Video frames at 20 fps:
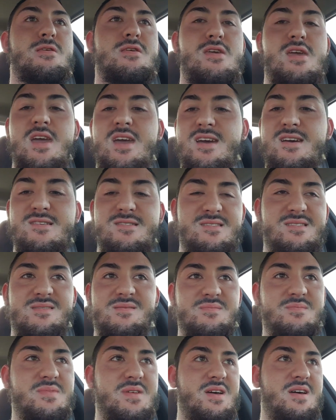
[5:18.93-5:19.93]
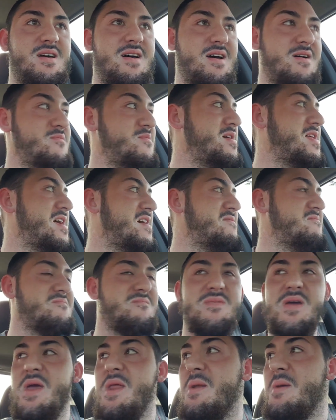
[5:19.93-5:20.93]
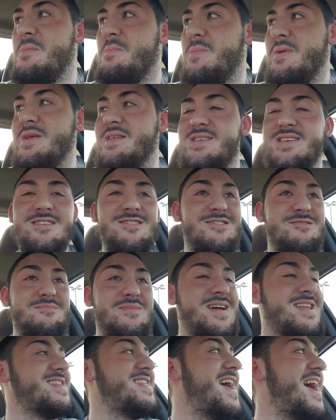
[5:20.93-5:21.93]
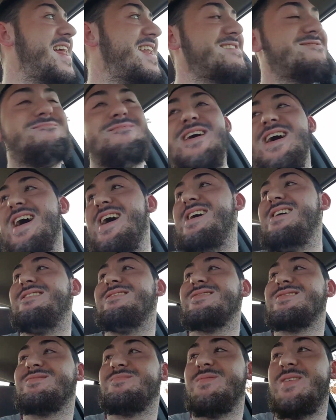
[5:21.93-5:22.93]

yeah, but I mean, I made a pizza with my dad at my house,